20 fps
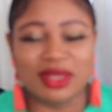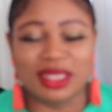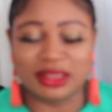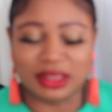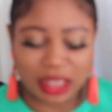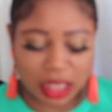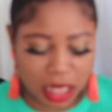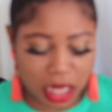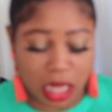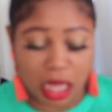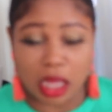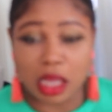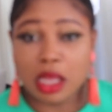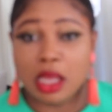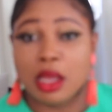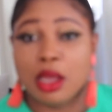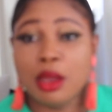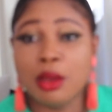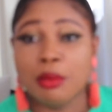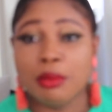I said, ah,
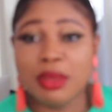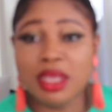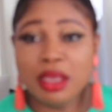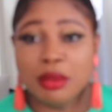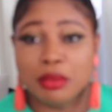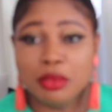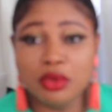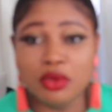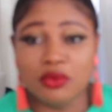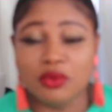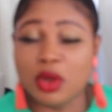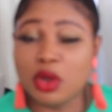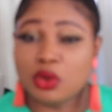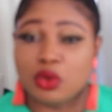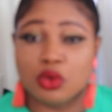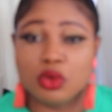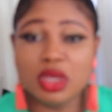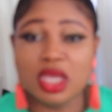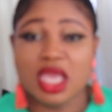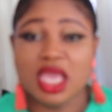me move,
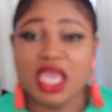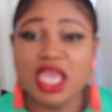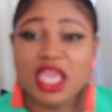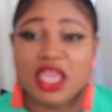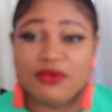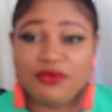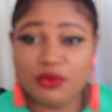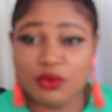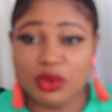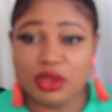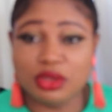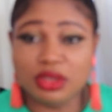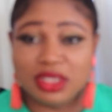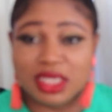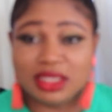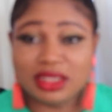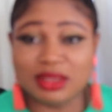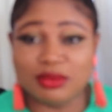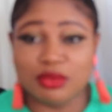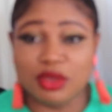uncle. If you want to
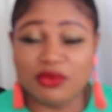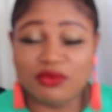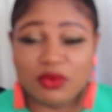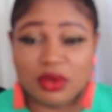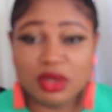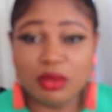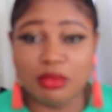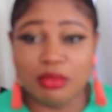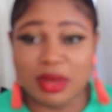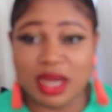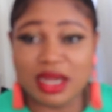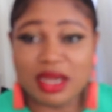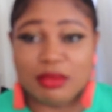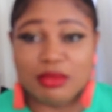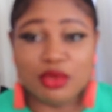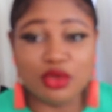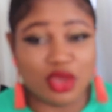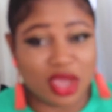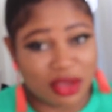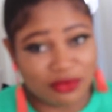date me, if you want to marry
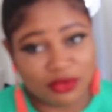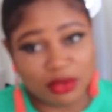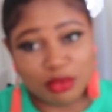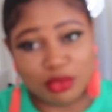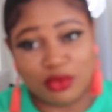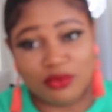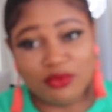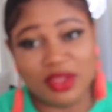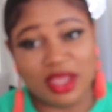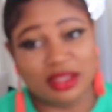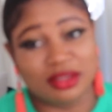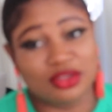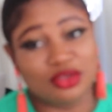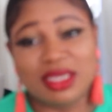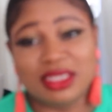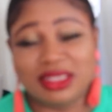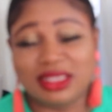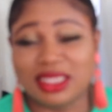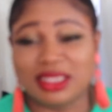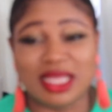me, you have to move down to
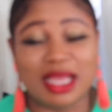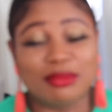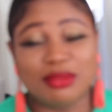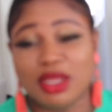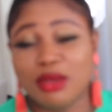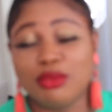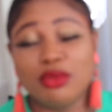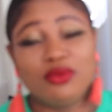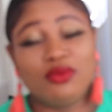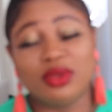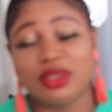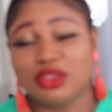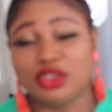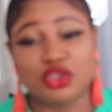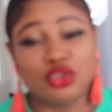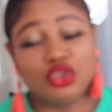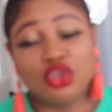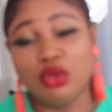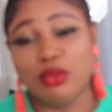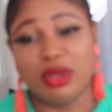my state. I'm not moving to
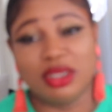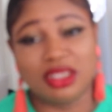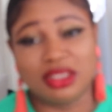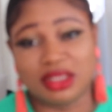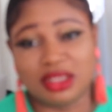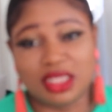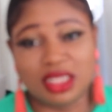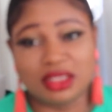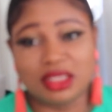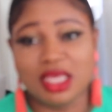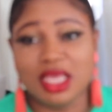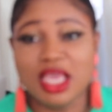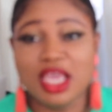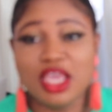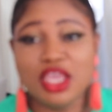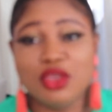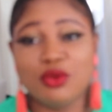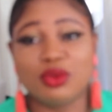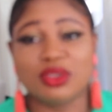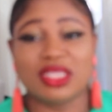nobody's state.
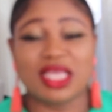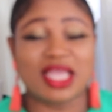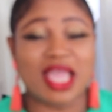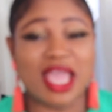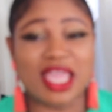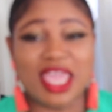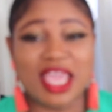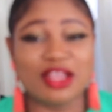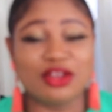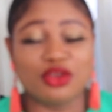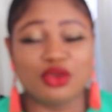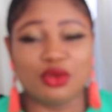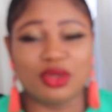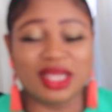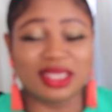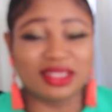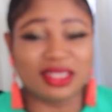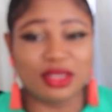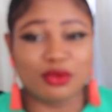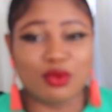He was like, I can't do that.
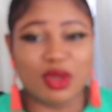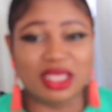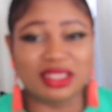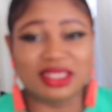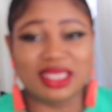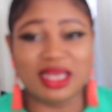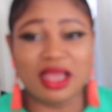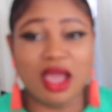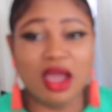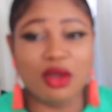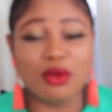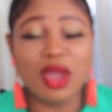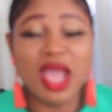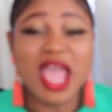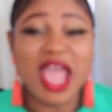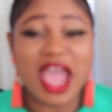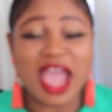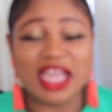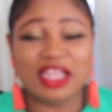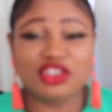I said, why? He said, how?
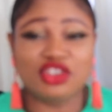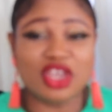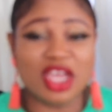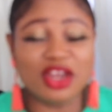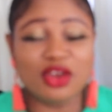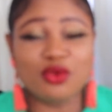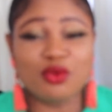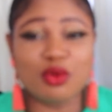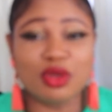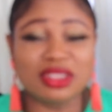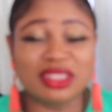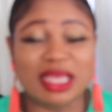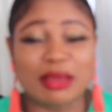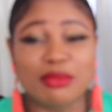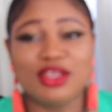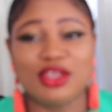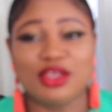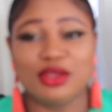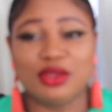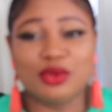I tried it once. I
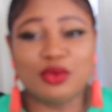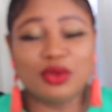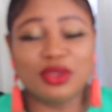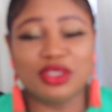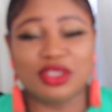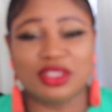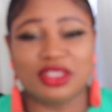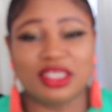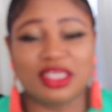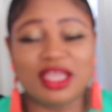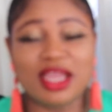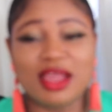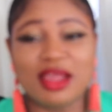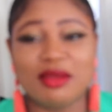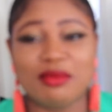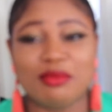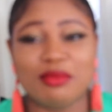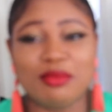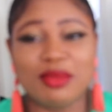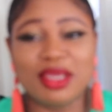moved. The
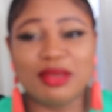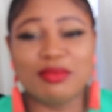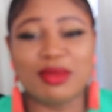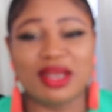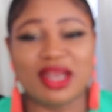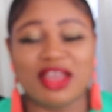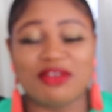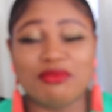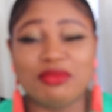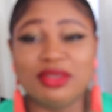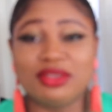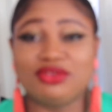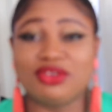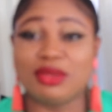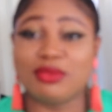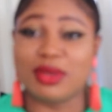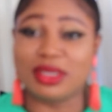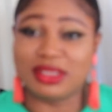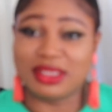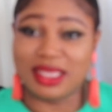guy made my life
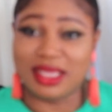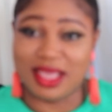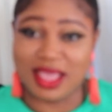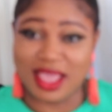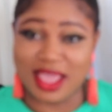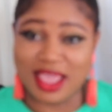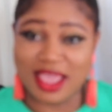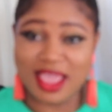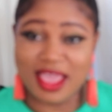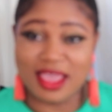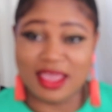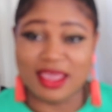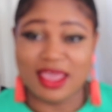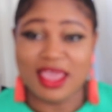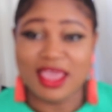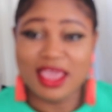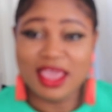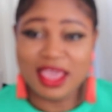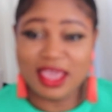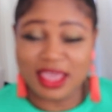miserable. I said, hey, hey,
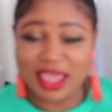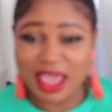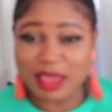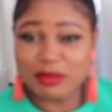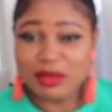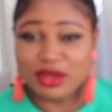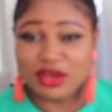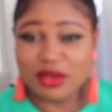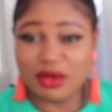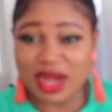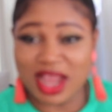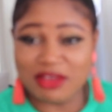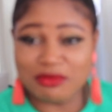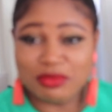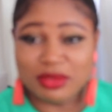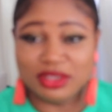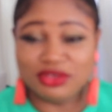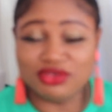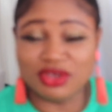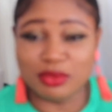a guy made your life
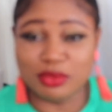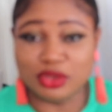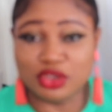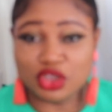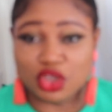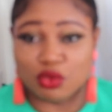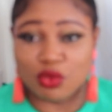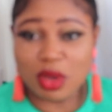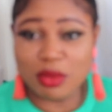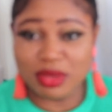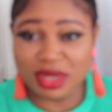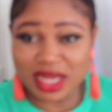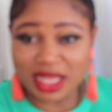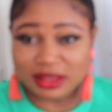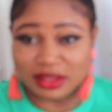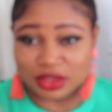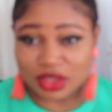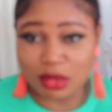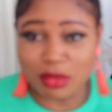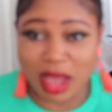miserable. So you want me
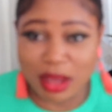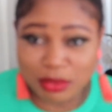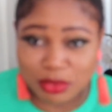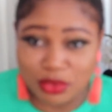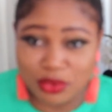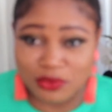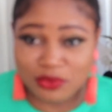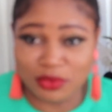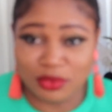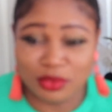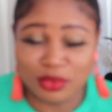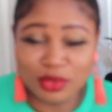not to come and move?